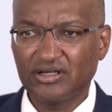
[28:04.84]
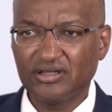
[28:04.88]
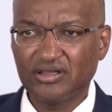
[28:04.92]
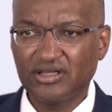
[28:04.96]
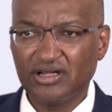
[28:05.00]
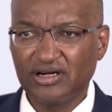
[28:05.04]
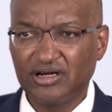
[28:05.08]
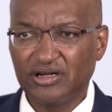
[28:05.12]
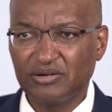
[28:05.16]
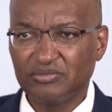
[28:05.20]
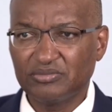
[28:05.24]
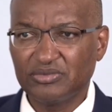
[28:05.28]
the
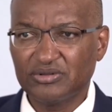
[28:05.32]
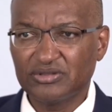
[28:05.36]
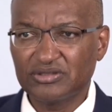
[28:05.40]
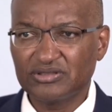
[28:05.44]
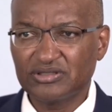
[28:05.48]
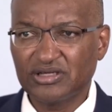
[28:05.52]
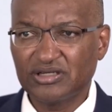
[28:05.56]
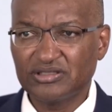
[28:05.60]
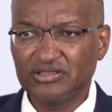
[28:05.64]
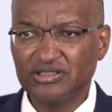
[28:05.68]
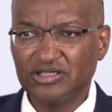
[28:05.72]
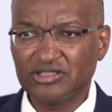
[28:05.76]
numbers
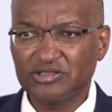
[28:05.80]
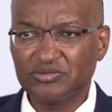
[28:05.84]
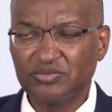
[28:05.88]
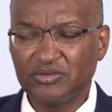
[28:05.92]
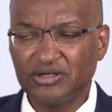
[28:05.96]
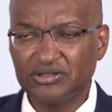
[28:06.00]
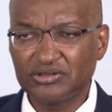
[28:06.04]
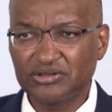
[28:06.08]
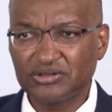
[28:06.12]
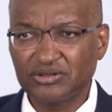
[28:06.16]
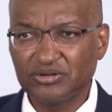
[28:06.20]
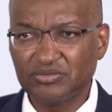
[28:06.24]
I just
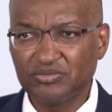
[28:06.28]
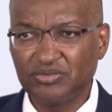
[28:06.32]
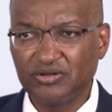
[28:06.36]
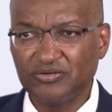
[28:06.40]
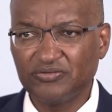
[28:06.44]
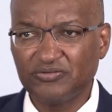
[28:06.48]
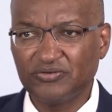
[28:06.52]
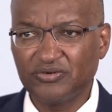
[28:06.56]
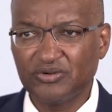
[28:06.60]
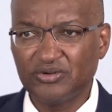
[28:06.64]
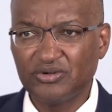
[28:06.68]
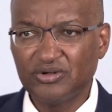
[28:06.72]
mentioned
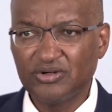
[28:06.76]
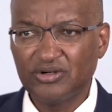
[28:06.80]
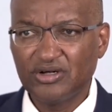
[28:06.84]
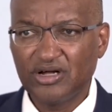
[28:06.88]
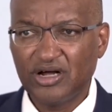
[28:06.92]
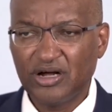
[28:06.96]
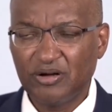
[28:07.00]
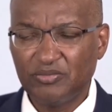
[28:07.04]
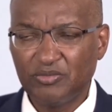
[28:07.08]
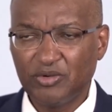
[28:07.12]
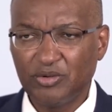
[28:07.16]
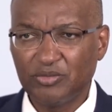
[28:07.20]
before
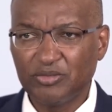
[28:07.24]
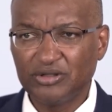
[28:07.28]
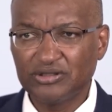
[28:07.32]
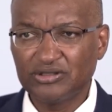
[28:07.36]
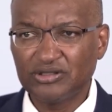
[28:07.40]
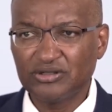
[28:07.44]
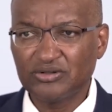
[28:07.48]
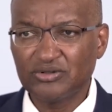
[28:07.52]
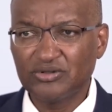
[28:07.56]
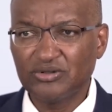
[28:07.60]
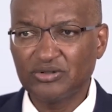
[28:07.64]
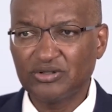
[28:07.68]
a moment
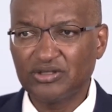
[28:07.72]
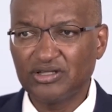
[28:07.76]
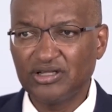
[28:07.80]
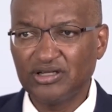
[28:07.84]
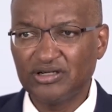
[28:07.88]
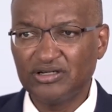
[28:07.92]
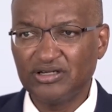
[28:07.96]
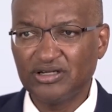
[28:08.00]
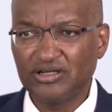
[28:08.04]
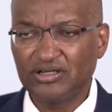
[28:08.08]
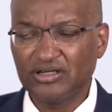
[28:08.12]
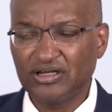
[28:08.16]
ago, the
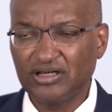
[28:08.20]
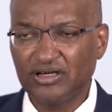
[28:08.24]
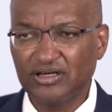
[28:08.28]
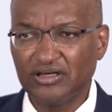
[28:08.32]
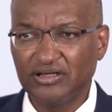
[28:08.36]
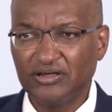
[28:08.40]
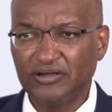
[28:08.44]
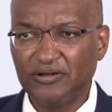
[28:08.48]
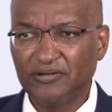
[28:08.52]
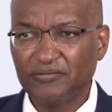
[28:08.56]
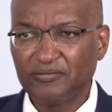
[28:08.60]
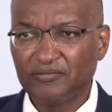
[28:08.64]

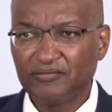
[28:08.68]
decline.